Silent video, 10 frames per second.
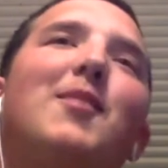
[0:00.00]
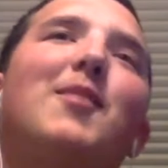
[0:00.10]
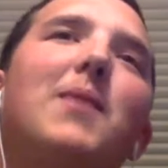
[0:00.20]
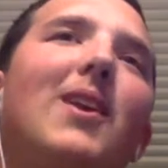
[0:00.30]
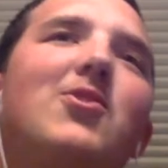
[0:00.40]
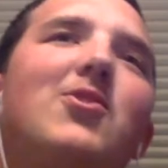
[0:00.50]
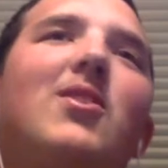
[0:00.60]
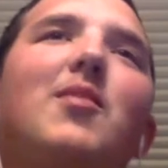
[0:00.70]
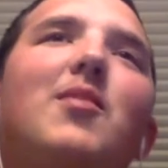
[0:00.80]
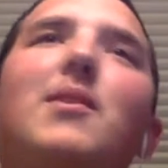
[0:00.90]
Being a
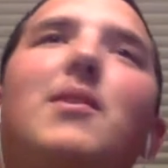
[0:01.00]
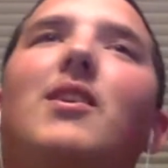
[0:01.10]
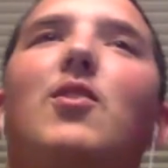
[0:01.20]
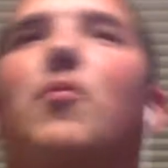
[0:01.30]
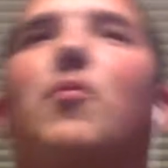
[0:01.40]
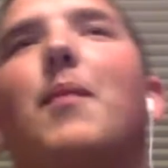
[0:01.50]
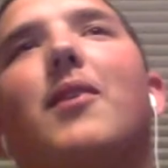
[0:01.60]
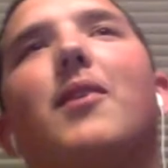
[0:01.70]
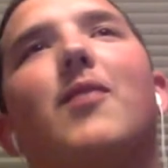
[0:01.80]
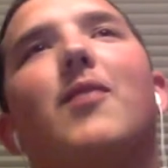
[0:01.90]
journalist, being on a newspaper,
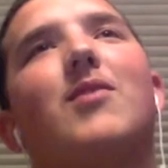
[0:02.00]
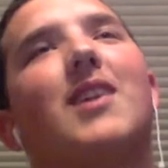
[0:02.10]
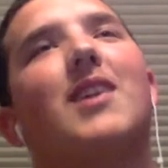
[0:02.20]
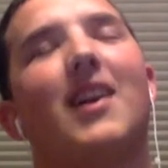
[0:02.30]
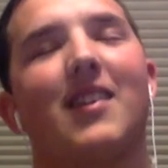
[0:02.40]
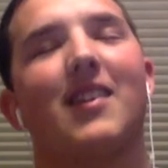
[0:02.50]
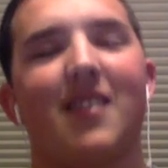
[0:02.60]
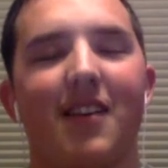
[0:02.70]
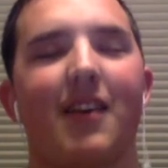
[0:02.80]
covering things.